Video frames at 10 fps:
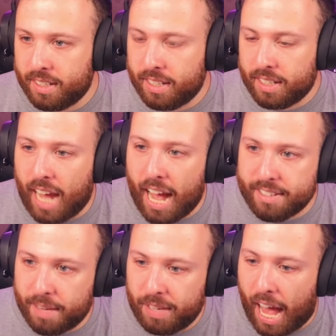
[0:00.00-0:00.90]
Guys,
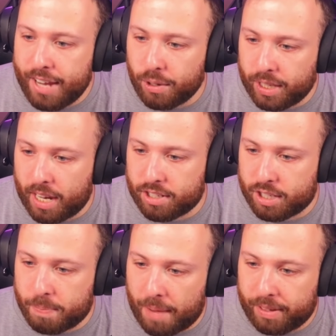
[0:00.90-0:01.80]
give me, I know you guys are
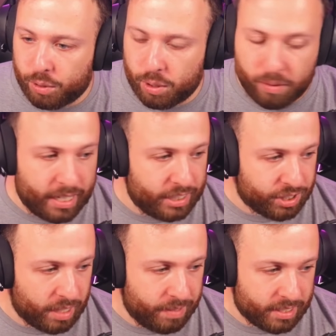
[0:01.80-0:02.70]
spamming dude already.
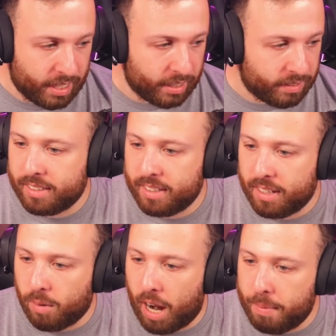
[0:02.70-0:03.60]
Just give me a second.
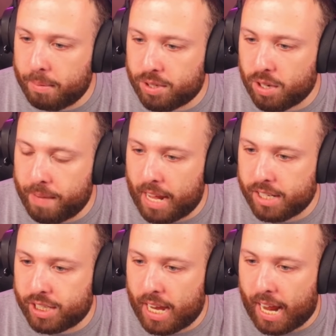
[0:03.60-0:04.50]
Why are people so mad in
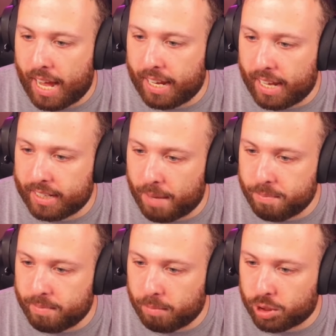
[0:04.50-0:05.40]
chat? I, I, I'm,
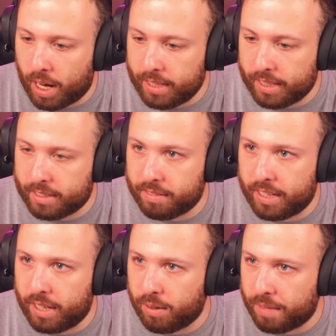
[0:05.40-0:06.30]
I'm trying to get the
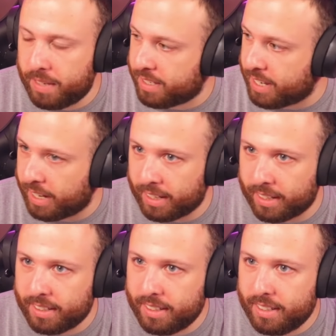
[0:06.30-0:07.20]
video. Give me a
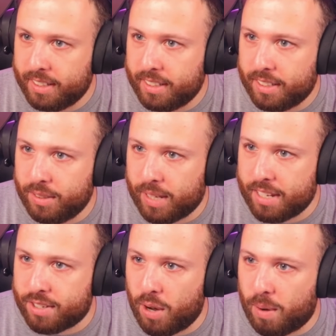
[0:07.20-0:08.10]
second. You
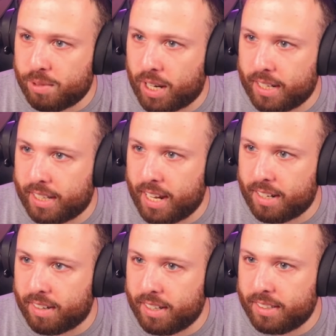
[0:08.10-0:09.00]
guys know I'm trying to get it,
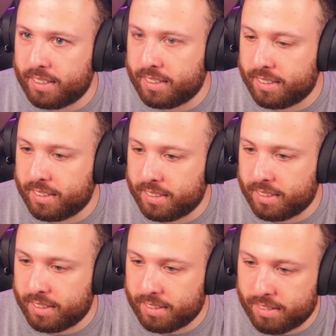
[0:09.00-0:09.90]
right?
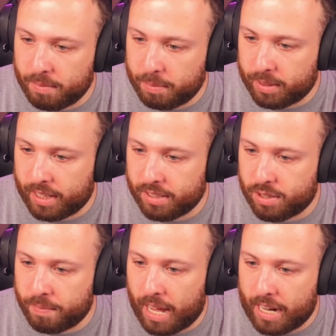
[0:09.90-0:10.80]
Some people are getting
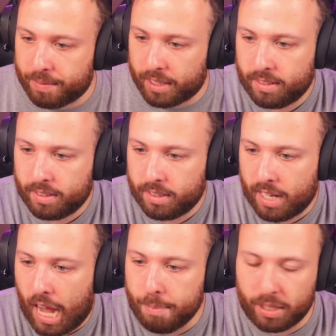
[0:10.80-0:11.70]
so mad at me.
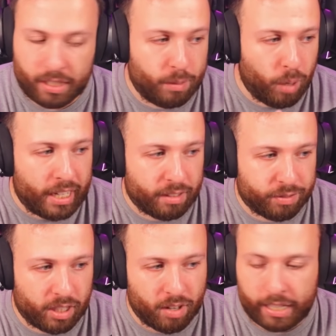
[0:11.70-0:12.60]
I'm literally waiting
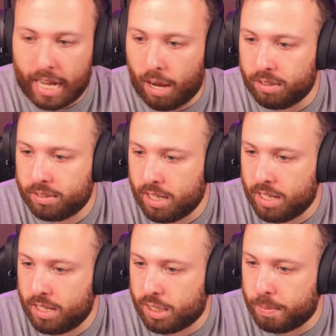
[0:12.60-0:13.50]
for it right now.
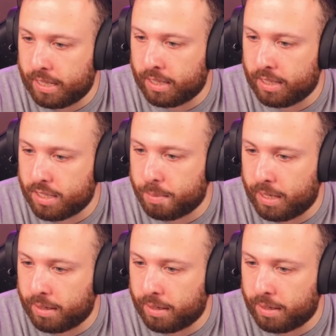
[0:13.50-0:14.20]
It's being it's being